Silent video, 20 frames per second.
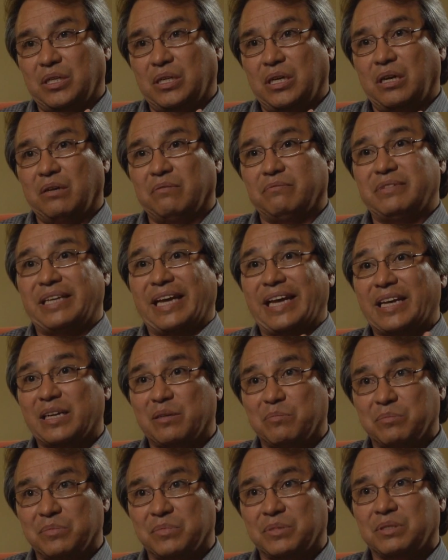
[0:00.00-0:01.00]
of
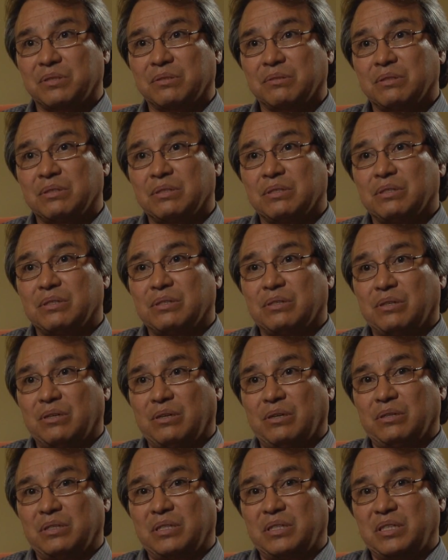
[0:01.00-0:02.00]
dams
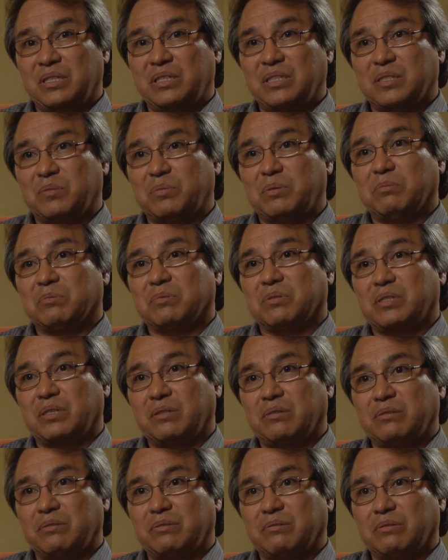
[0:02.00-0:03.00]
on indigenous peoples'
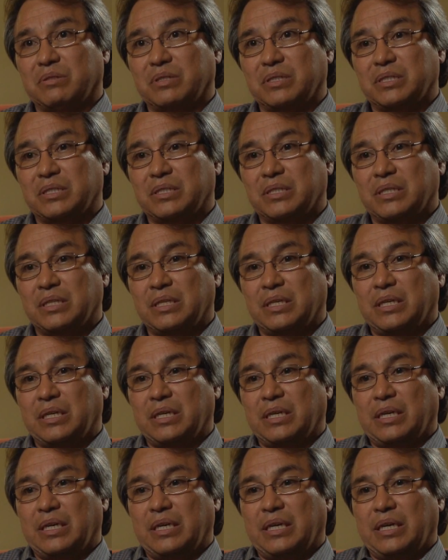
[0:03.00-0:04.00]
territories.
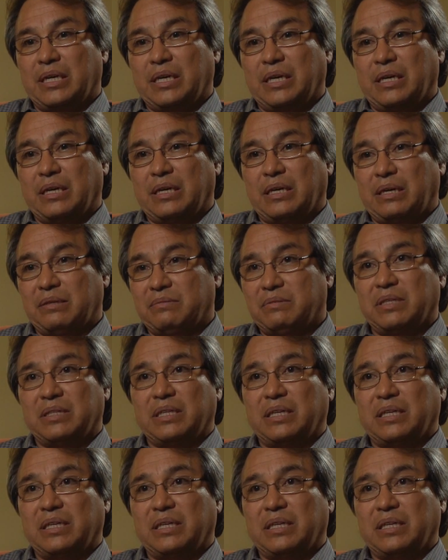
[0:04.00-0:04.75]
I've done